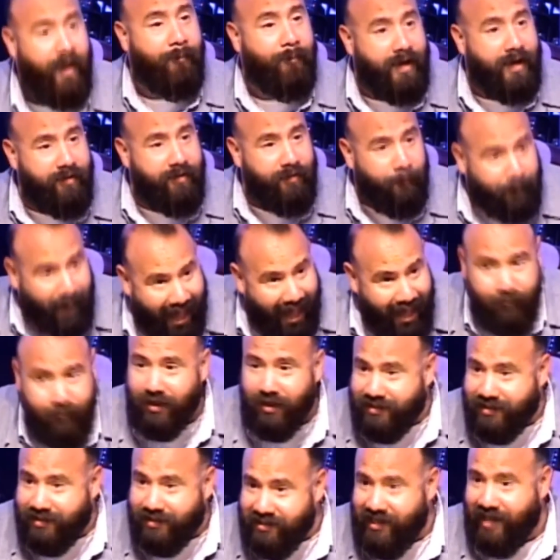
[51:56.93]
But in the
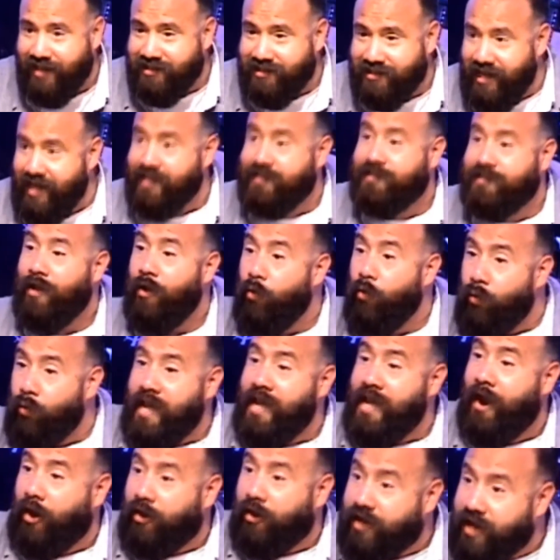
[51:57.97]
Bible, it says this
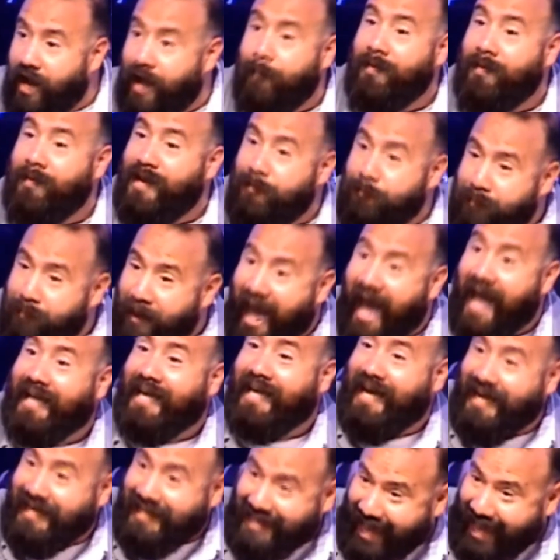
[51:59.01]
we are coming back
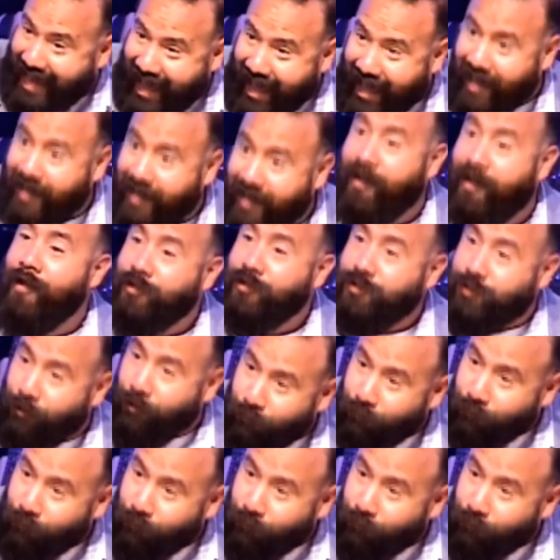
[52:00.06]
again to